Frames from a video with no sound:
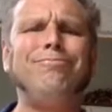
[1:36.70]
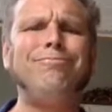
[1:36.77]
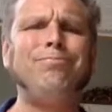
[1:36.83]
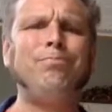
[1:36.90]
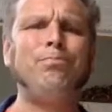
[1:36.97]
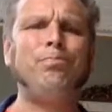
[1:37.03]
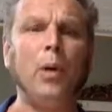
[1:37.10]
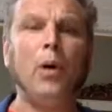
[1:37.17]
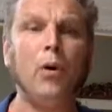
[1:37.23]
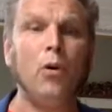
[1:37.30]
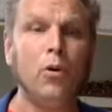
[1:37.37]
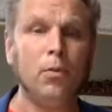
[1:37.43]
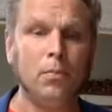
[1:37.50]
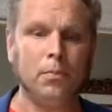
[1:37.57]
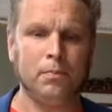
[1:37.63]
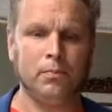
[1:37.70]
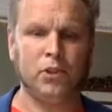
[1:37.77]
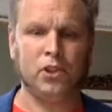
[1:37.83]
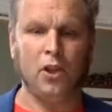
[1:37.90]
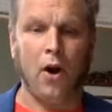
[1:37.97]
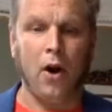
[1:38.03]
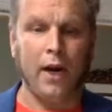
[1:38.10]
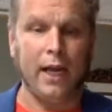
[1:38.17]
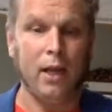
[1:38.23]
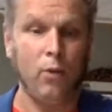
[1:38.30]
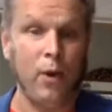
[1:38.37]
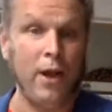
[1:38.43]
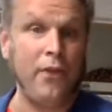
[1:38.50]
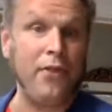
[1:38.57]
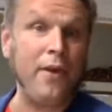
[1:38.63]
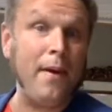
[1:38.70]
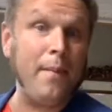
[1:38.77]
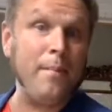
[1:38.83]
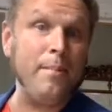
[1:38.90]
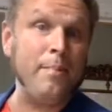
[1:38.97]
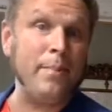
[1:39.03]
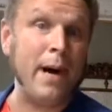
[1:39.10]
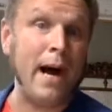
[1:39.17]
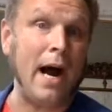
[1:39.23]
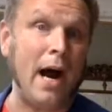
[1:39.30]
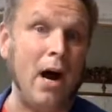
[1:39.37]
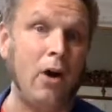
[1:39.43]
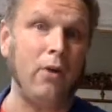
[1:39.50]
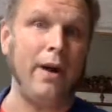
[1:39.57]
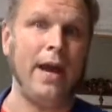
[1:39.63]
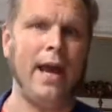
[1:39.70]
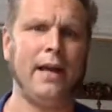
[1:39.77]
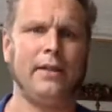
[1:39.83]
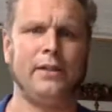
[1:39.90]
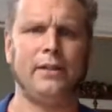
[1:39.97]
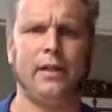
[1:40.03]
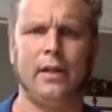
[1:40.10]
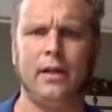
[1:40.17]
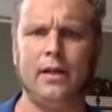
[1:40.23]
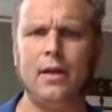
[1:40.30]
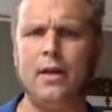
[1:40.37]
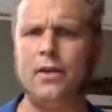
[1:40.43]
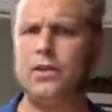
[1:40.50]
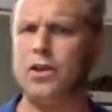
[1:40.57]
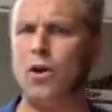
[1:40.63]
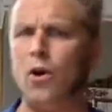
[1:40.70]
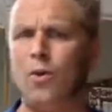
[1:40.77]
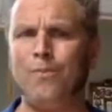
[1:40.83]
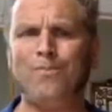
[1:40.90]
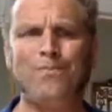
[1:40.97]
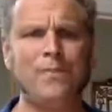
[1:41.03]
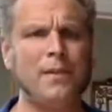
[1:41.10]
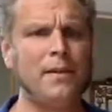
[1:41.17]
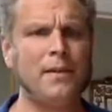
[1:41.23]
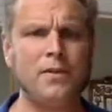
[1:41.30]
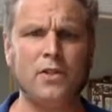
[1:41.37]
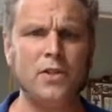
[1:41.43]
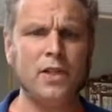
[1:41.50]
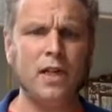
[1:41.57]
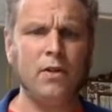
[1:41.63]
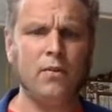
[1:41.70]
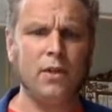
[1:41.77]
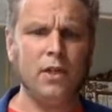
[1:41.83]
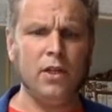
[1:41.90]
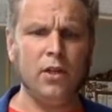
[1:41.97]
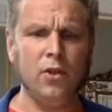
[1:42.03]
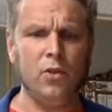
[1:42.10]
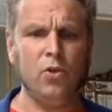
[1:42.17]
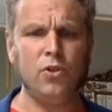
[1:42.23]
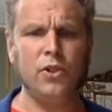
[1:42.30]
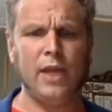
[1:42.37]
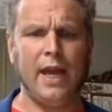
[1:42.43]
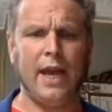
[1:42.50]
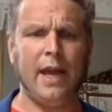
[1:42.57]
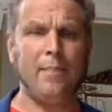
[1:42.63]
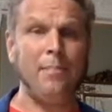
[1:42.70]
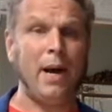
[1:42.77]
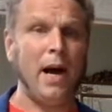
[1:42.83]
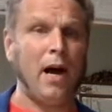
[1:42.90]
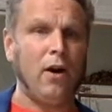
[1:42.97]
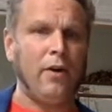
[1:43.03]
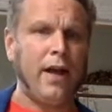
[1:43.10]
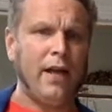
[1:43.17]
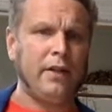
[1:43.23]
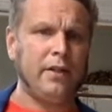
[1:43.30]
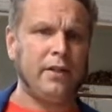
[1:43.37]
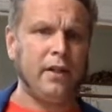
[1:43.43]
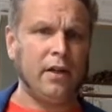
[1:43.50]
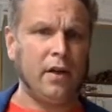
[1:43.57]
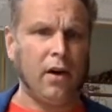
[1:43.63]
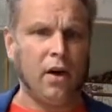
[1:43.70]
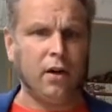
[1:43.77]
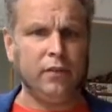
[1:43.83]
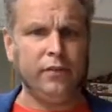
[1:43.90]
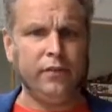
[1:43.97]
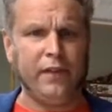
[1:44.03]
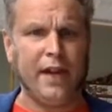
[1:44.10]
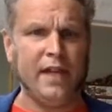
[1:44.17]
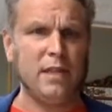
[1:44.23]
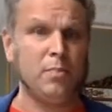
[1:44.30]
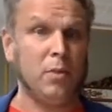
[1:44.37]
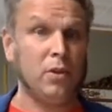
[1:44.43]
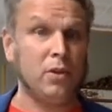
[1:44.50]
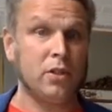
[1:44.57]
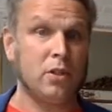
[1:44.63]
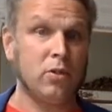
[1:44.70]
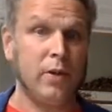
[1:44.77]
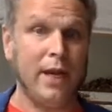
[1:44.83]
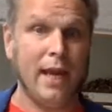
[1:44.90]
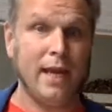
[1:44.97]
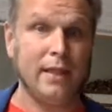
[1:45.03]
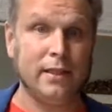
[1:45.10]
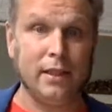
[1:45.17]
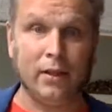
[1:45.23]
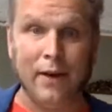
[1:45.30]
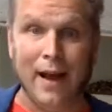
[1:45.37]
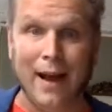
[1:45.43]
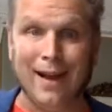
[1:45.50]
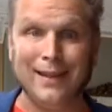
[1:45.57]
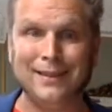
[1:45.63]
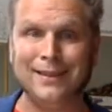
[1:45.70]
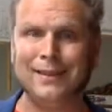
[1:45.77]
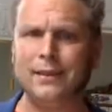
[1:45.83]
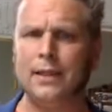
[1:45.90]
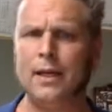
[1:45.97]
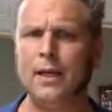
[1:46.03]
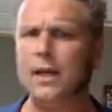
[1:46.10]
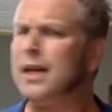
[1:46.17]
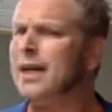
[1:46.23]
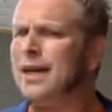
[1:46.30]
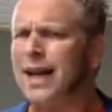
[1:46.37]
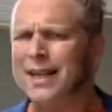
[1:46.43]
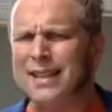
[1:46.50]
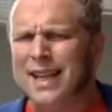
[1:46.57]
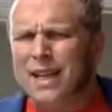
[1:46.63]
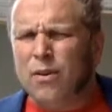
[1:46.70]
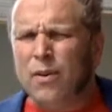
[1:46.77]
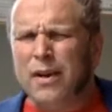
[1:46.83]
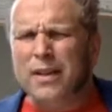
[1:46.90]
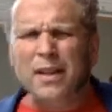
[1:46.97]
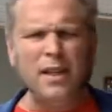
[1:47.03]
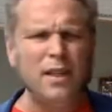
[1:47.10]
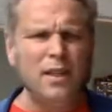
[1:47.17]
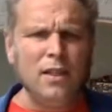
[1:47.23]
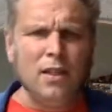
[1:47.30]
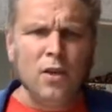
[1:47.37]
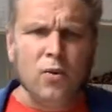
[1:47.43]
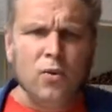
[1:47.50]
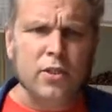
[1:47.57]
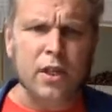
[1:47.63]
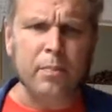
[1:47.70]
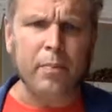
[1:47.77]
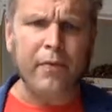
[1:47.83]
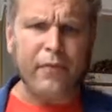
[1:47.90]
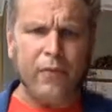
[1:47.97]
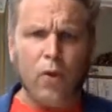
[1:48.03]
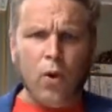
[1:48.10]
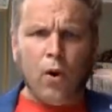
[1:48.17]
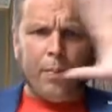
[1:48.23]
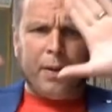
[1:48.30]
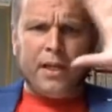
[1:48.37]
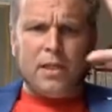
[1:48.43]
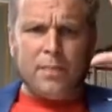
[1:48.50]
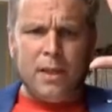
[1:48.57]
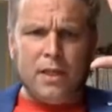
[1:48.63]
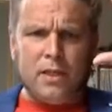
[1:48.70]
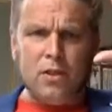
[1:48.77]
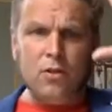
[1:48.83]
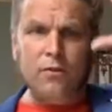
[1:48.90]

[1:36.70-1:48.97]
Boom! Starting with Power Editor. So does anyone use Power Editor on Facebook to create their ads? Has anyone used it before, but it's been too